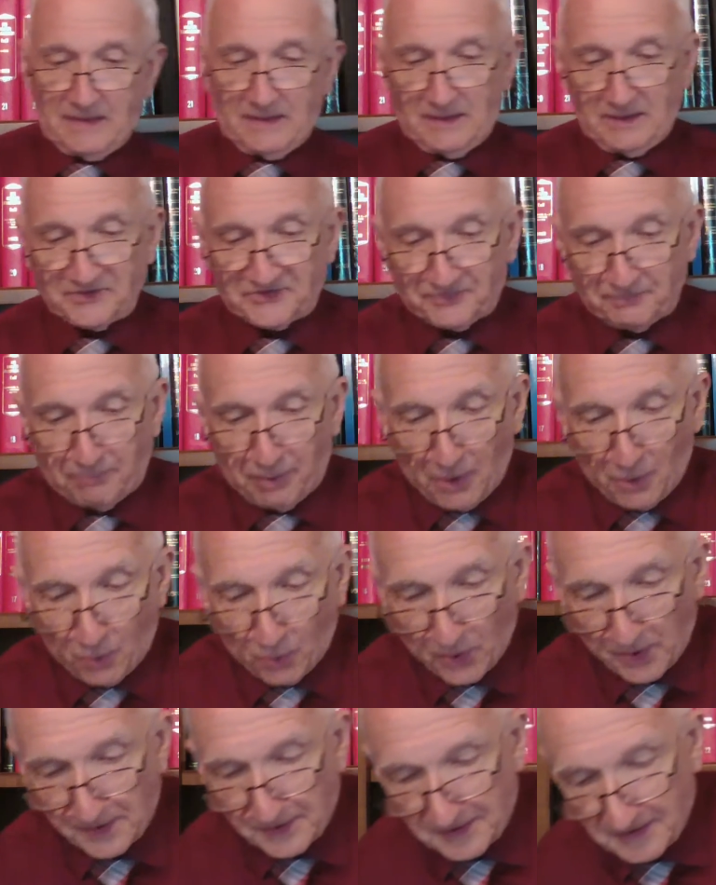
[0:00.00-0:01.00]
is
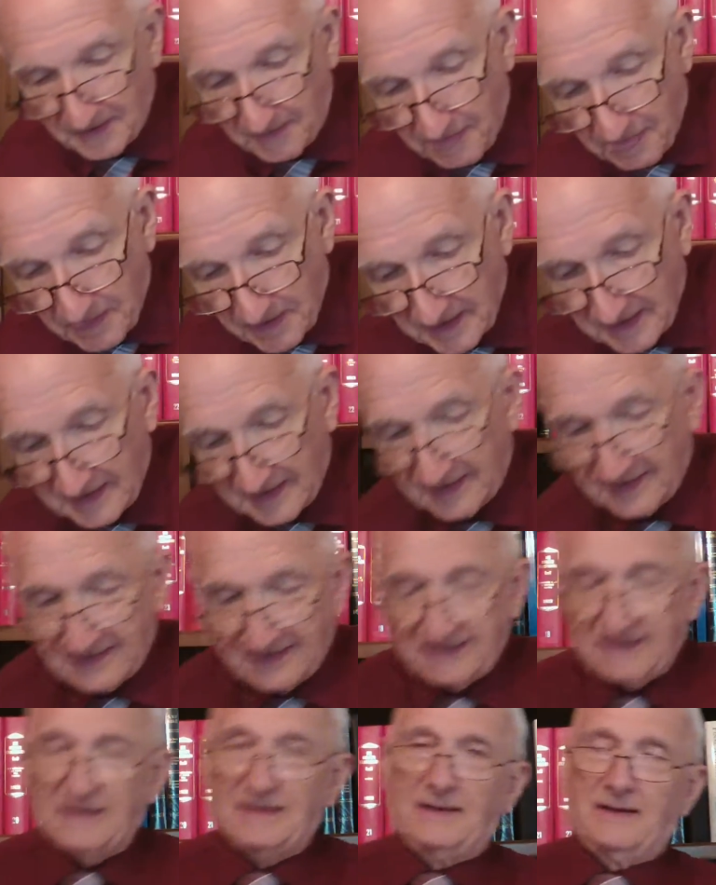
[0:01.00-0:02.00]
born
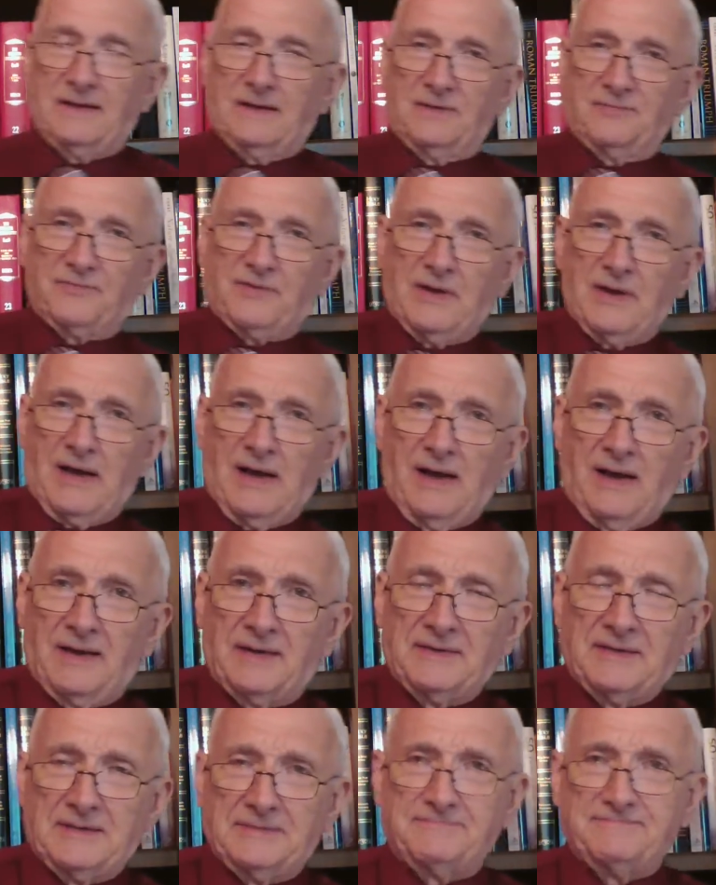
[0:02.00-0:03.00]
of
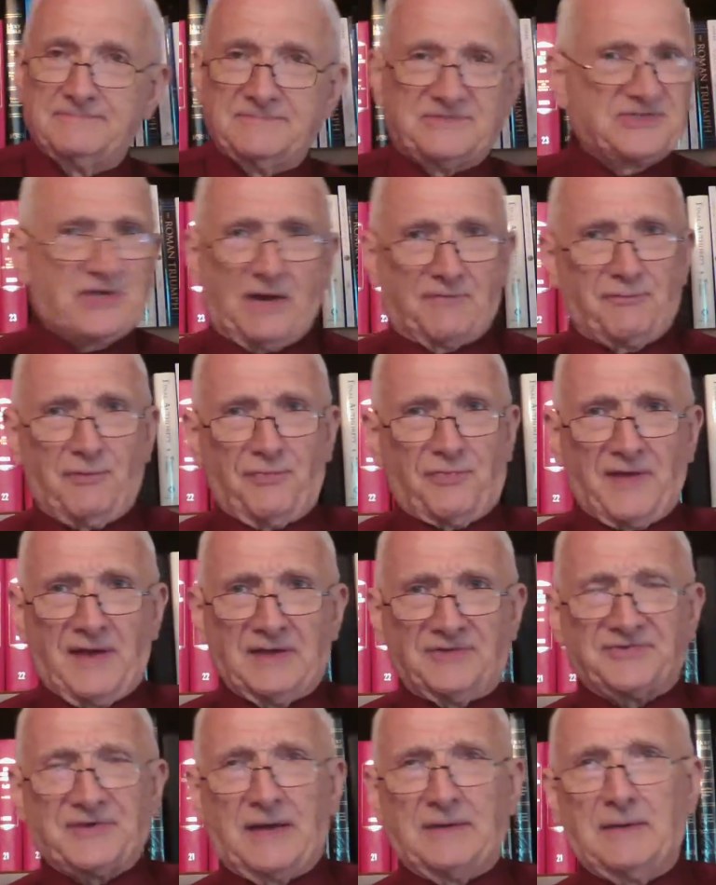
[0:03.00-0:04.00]
God. Several
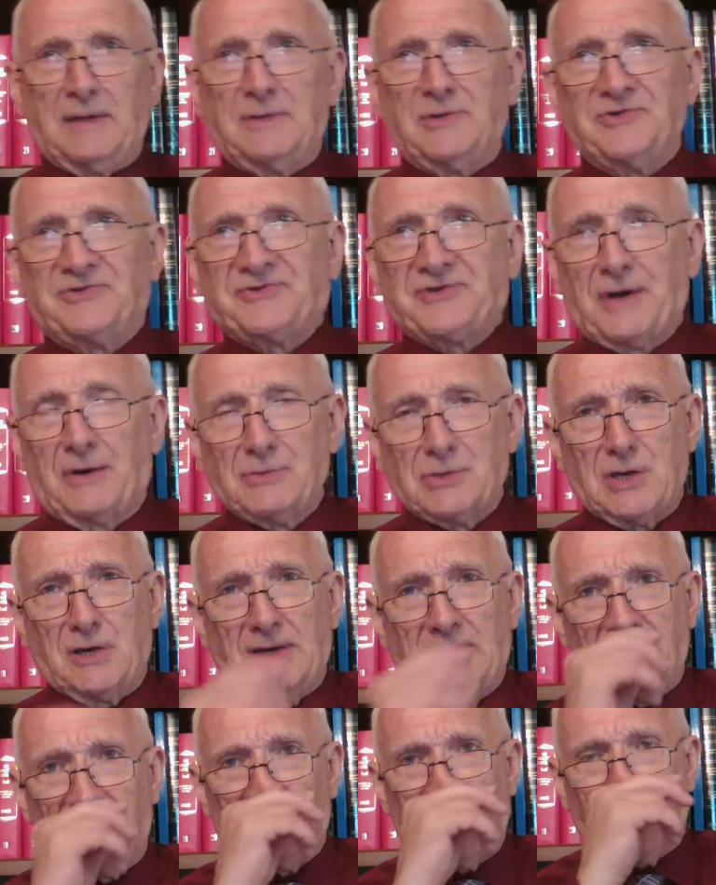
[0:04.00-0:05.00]
things I need to show you
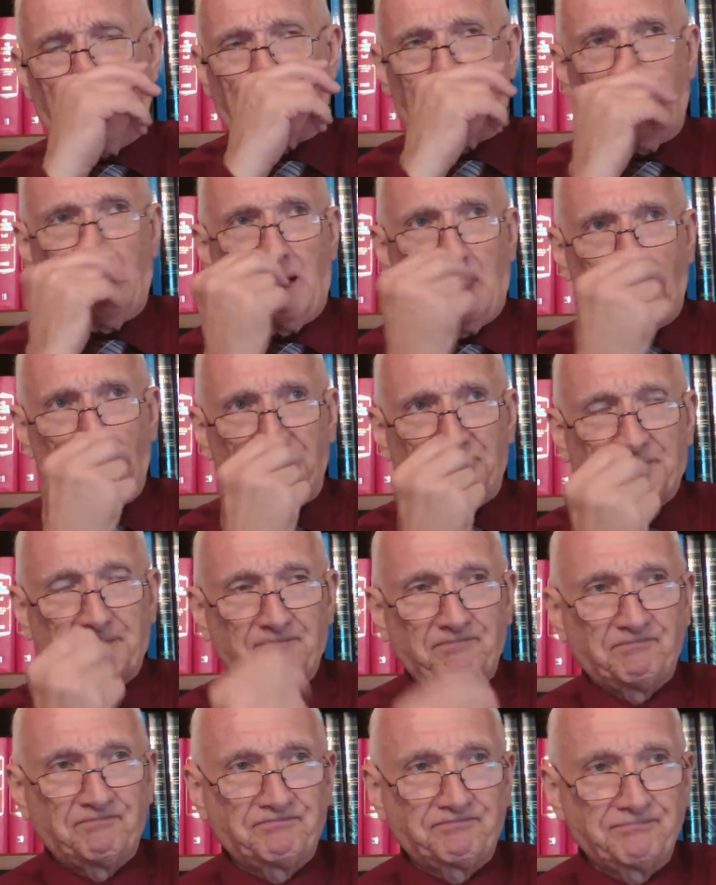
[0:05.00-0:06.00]
in that clause.
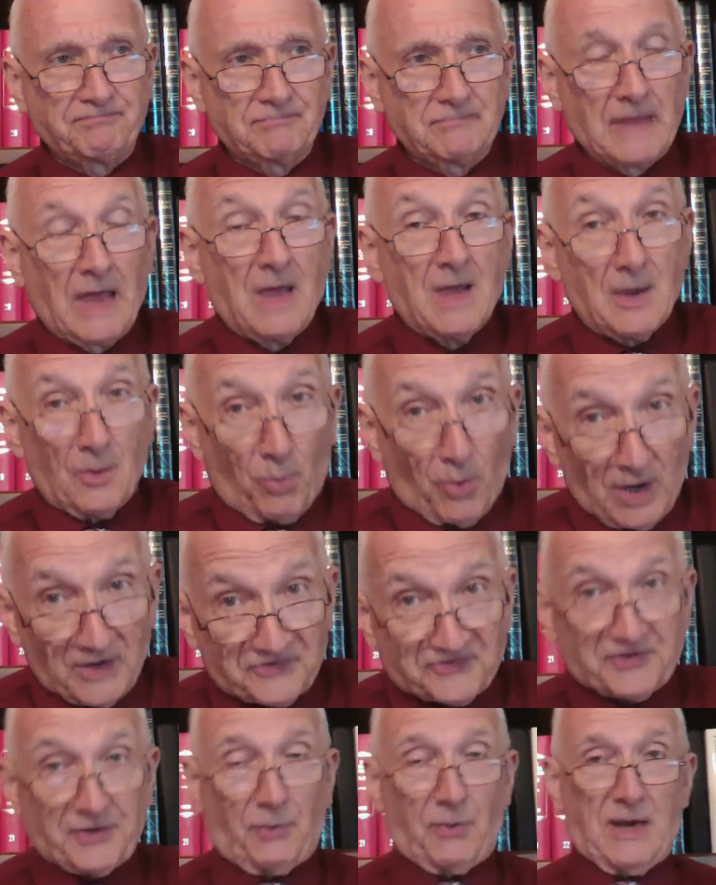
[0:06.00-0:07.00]

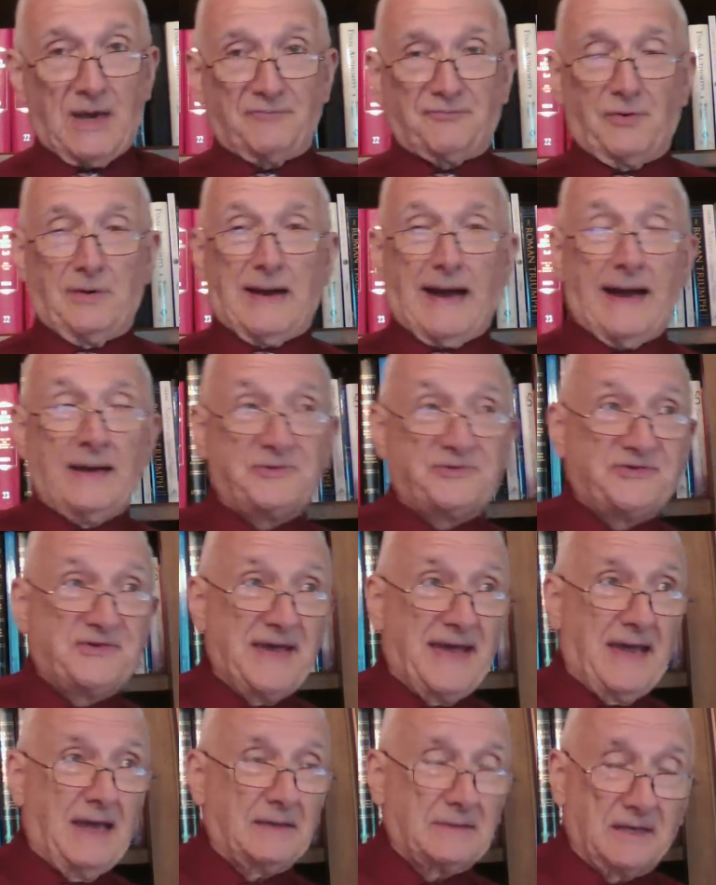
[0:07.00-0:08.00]
Whatsoever I
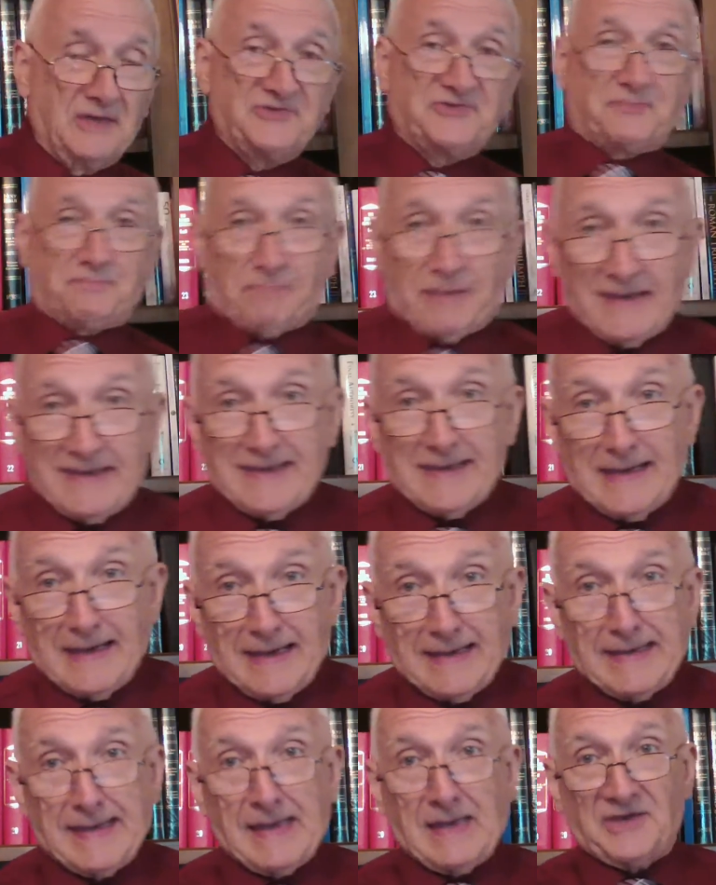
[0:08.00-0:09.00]
checked, it's P
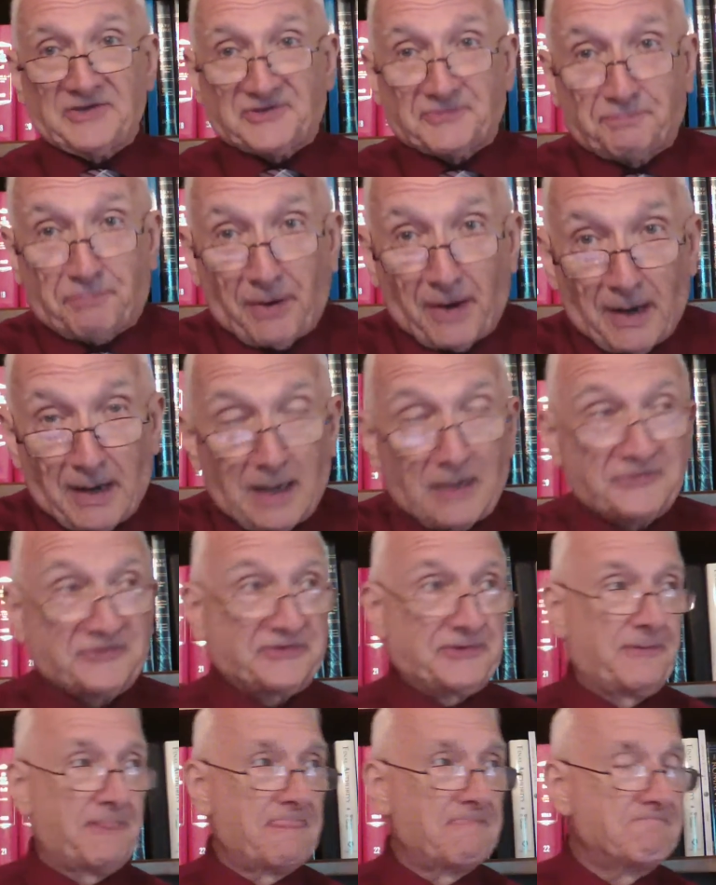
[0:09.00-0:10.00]
A S
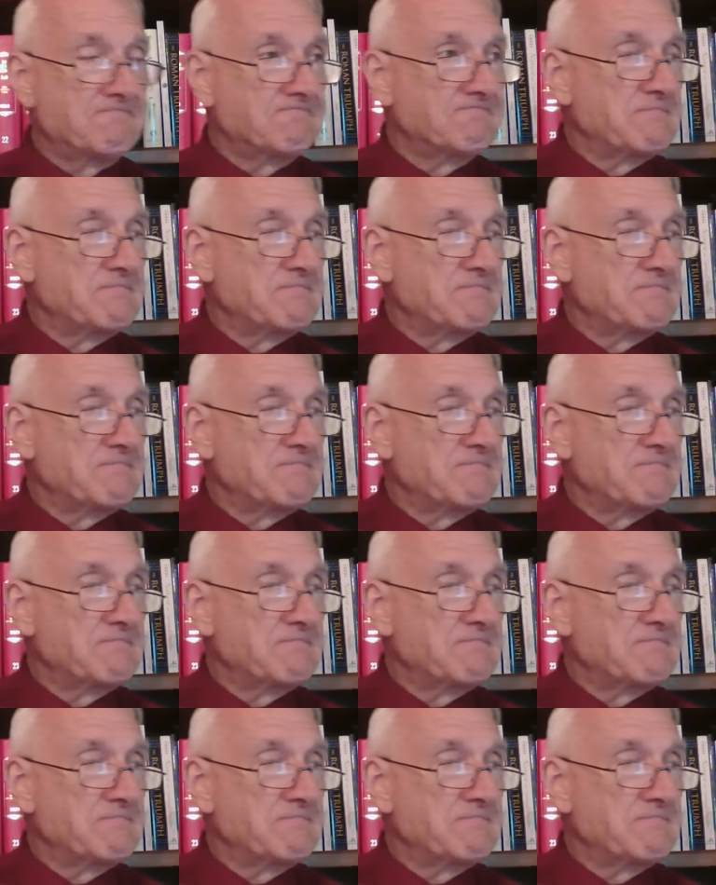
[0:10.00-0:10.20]
PAS. POS.